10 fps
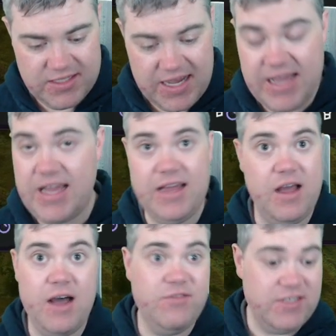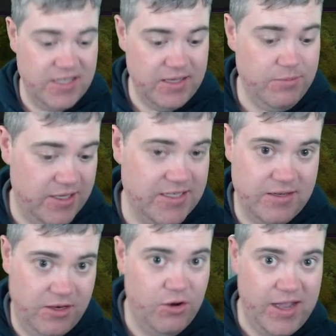I obviously, because
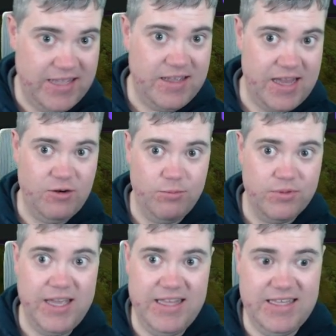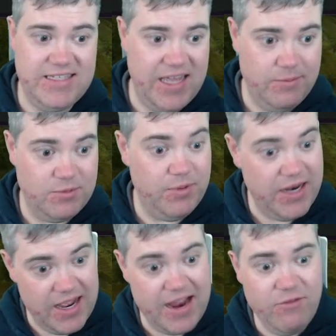you know, I don't play these games, but
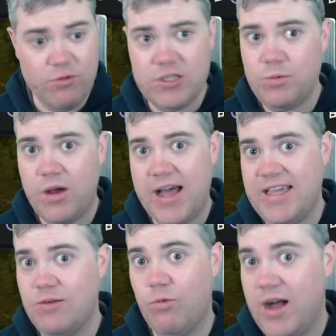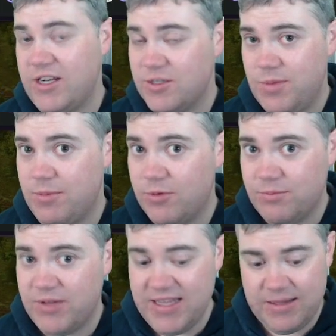every once in a while I can watch people
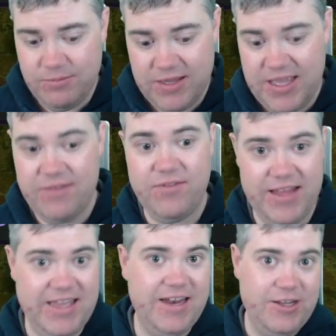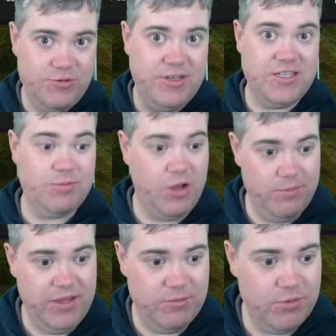play them if like, and I do it in small
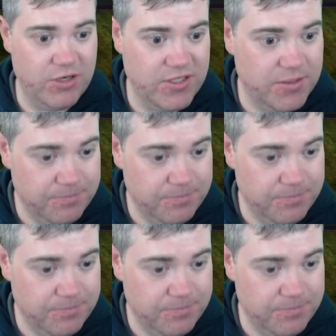bursts.